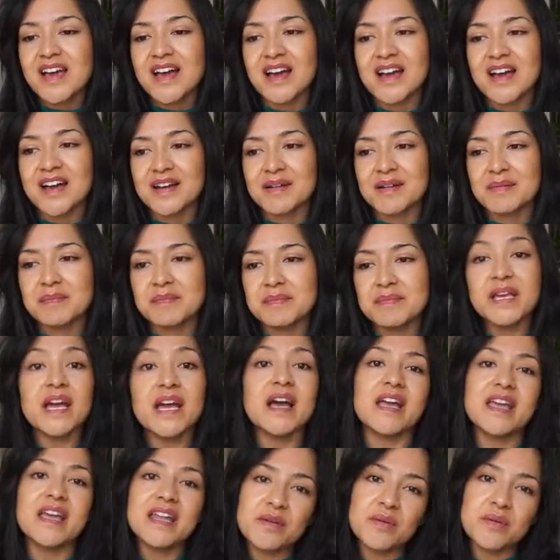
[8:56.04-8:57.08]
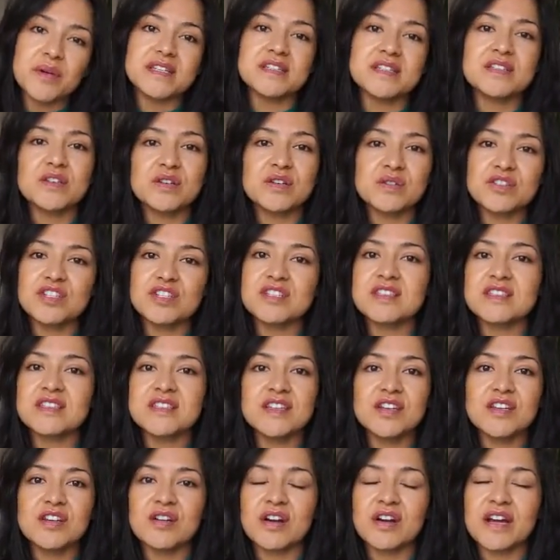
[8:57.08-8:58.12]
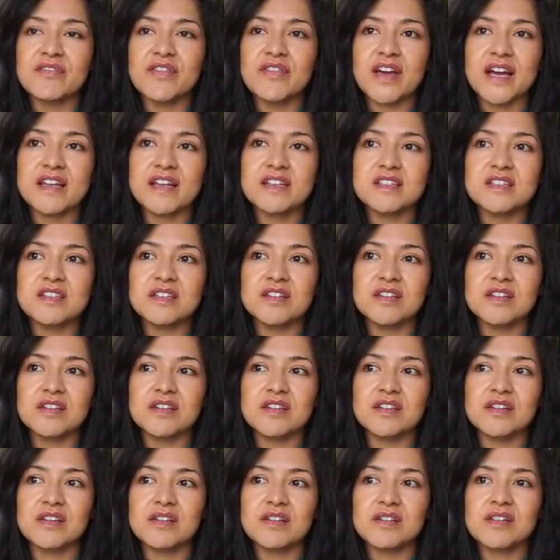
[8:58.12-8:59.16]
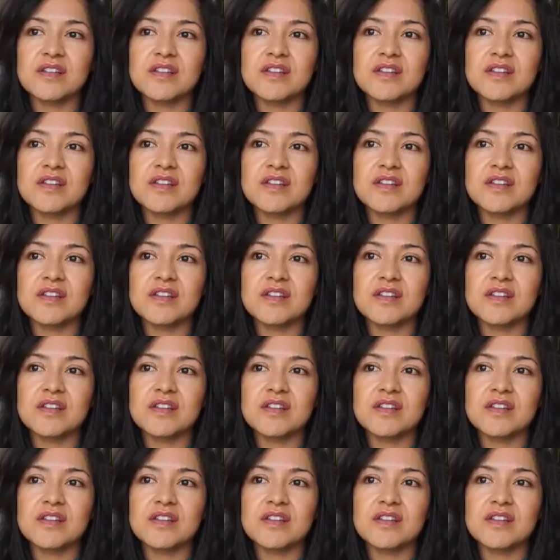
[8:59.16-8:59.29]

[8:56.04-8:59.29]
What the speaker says: yeah, anyway, so just, you know, I've had to,